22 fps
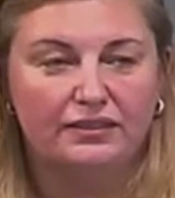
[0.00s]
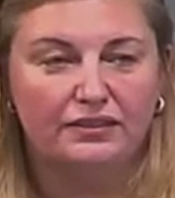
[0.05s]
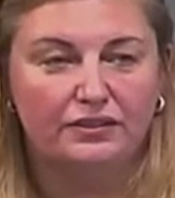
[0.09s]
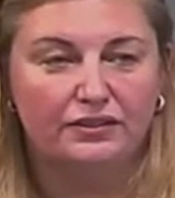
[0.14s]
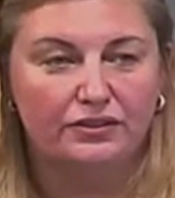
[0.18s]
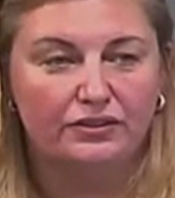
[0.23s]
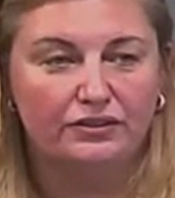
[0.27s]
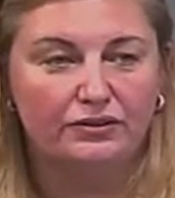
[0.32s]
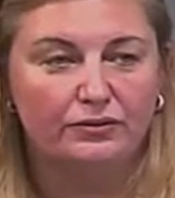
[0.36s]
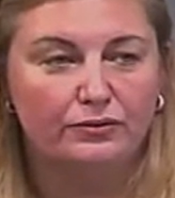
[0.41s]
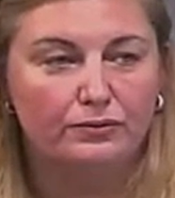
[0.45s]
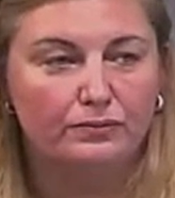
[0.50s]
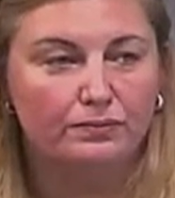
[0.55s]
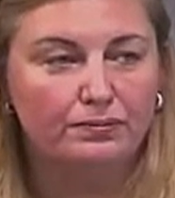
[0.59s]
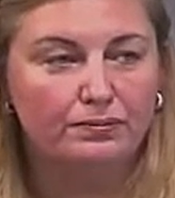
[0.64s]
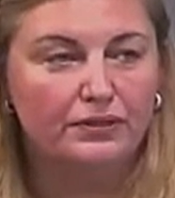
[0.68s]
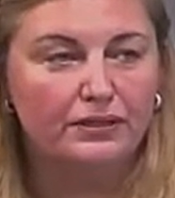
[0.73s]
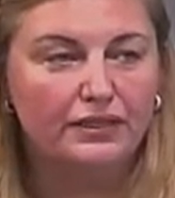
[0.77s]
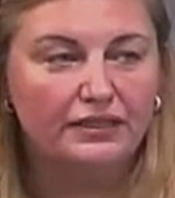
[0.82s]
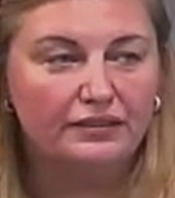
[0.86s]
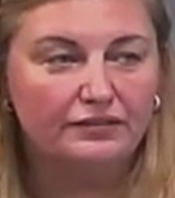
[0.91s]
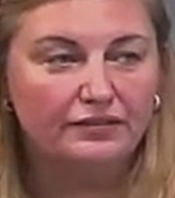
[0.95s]
new
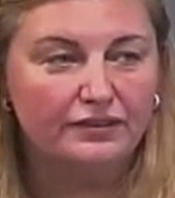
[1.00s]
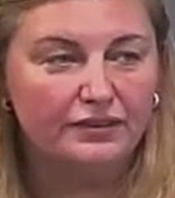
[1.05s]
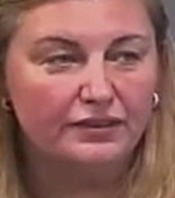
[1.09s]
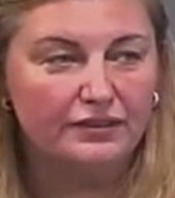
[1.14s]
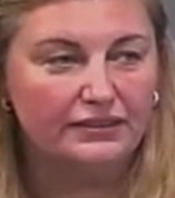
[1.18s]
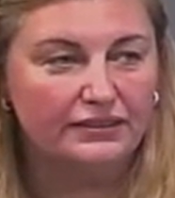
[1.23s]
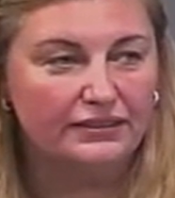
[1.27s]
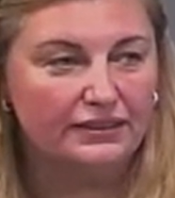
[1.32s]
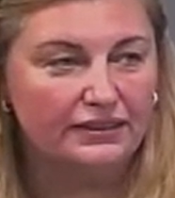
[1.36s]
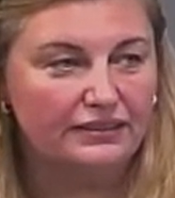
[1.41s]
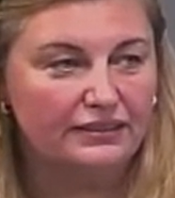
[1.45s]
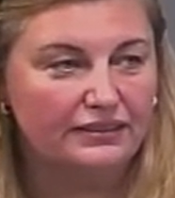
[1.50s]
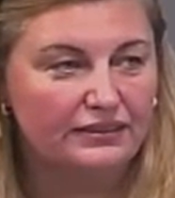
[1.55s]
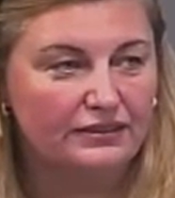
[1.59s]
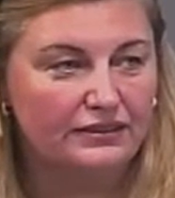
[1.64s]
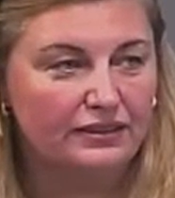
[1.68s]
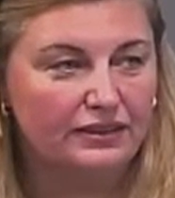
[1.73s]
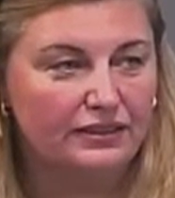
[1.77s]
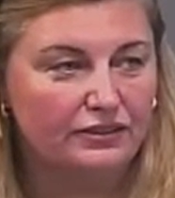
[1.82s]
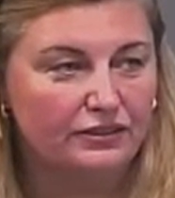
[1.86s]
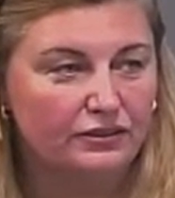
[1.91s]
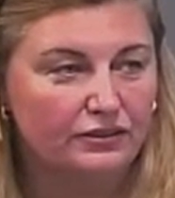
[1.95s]
private
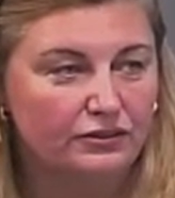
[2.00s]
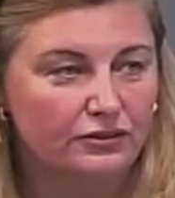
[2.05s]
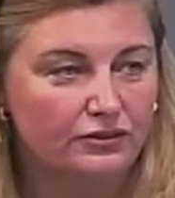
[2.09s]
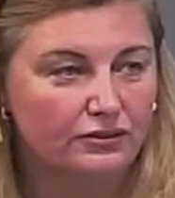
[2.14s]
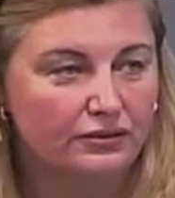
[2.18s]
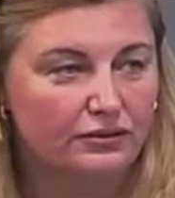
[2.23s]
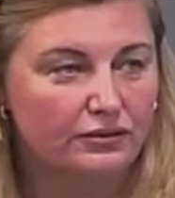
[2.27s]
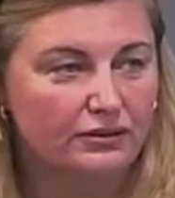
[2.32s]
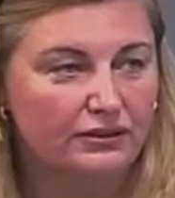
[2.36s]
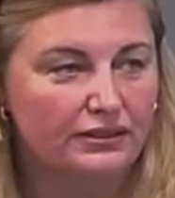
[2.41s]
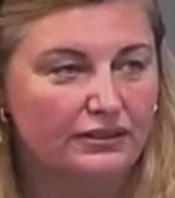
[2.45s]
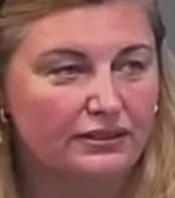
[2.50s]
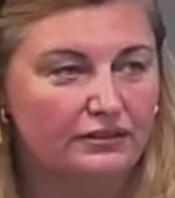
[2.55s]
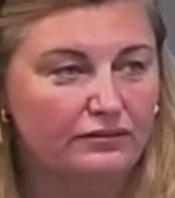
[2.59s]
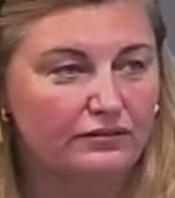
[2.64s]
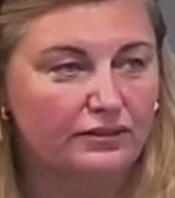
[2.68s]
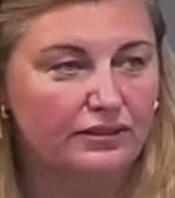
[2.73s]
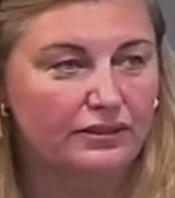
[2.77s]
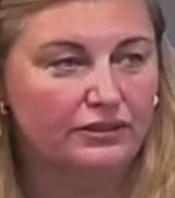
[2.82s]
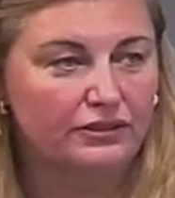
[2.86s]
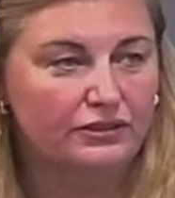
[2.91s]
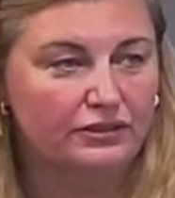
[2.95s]
international legal
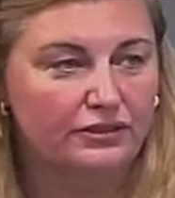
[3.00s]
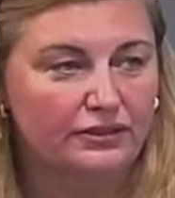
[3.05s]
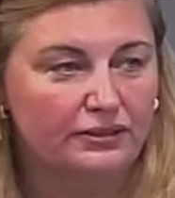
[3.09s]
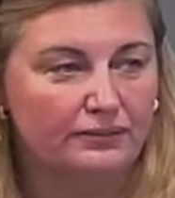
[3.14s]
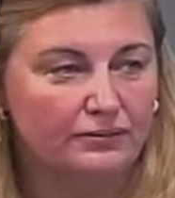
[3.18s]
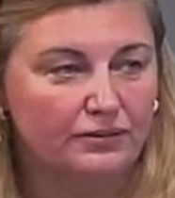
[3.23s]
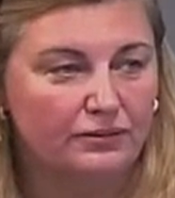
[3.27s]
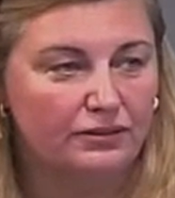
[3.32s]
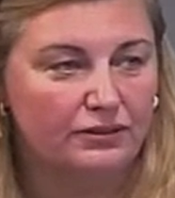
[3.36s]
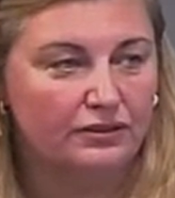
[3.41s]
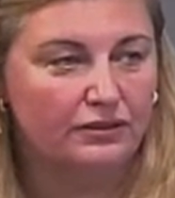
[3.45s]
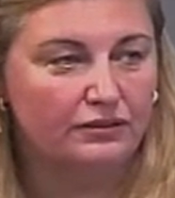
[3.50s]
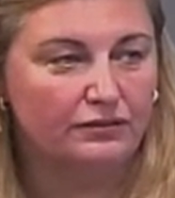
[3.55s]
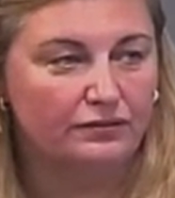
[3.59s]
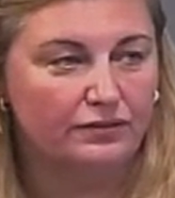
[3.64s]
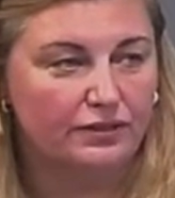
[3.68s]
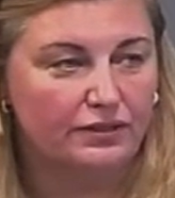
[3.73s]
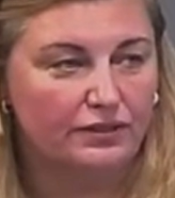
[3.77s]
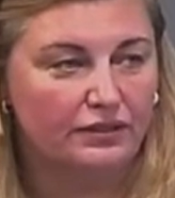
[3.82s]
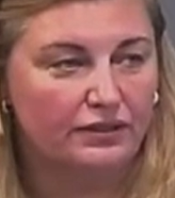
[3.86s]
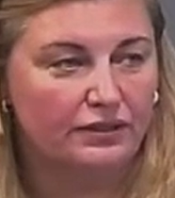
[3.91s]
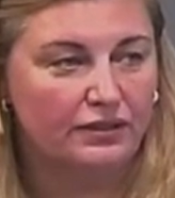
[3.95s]
regime to
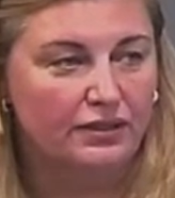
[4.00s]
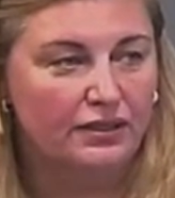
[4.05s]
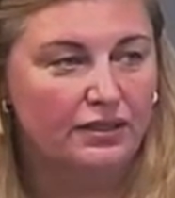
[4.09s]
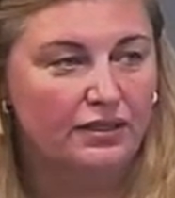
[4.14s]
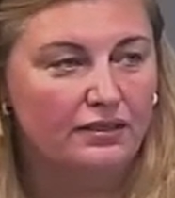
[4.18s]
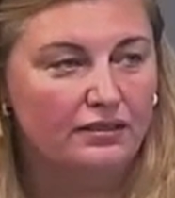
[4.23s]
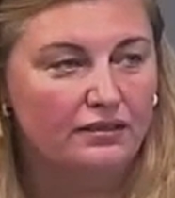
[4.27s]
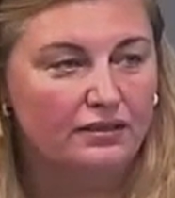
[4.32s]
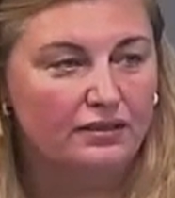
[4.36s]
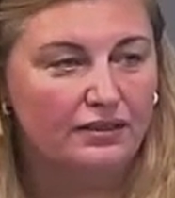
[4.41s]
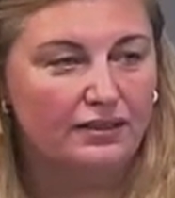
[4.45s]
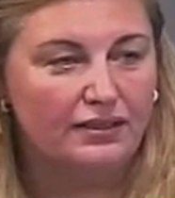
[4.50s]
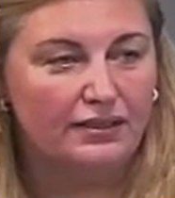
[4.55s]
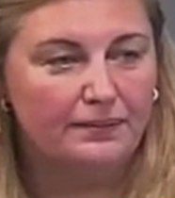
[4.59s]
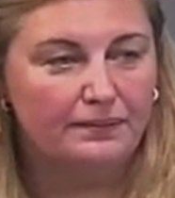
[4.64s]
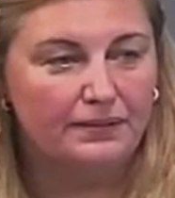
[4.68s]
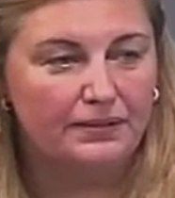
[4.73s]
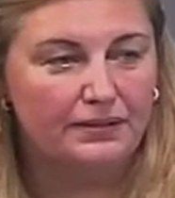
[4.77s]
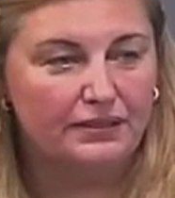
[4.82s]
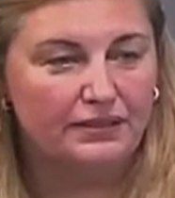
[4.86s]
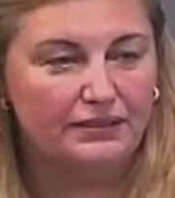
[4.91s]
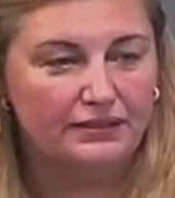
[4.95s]
govern the
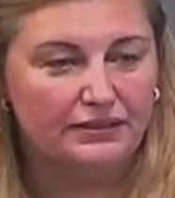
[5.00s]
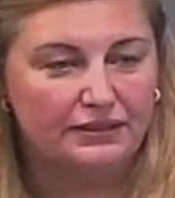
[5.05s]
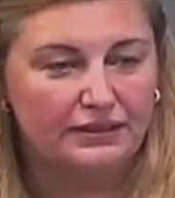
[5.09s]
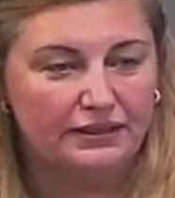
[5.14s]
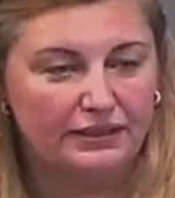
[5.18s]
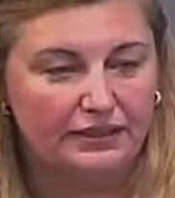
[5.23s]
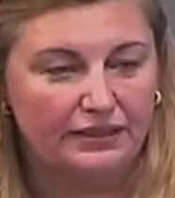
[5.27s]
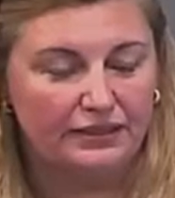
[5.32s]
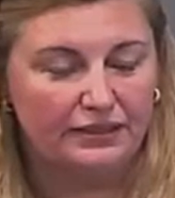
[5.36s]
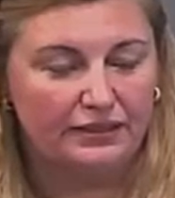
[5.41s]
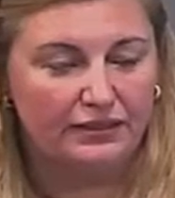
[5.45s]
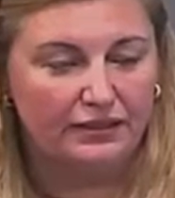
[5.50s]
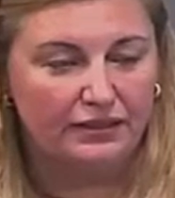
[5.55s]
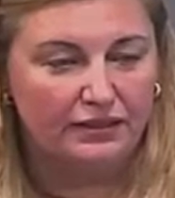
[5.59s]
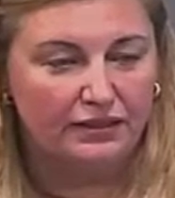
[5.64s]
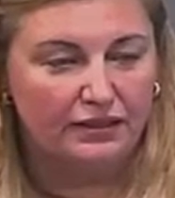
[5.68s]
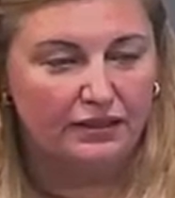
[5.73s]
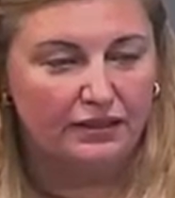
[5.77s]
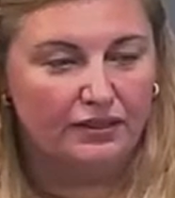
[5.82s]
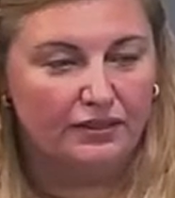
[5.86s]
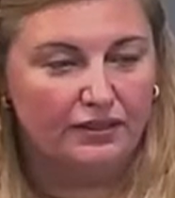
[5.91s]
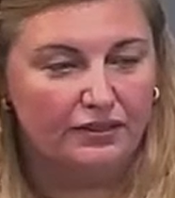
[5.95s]
liability
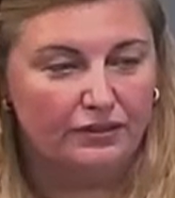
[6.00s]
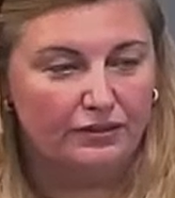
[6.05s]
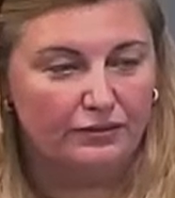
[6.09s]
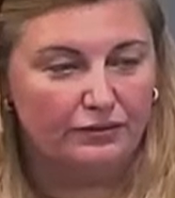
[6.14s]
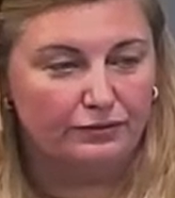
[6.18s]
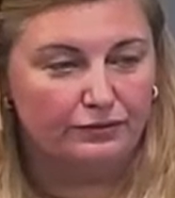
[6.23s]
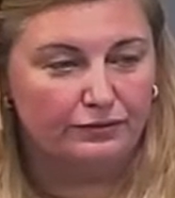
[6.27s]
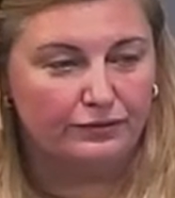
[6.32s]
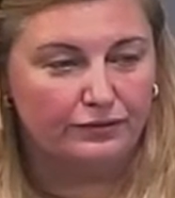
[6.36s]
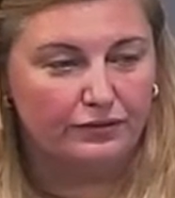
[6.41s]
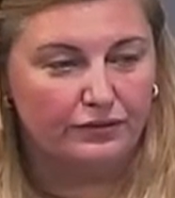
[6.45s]
of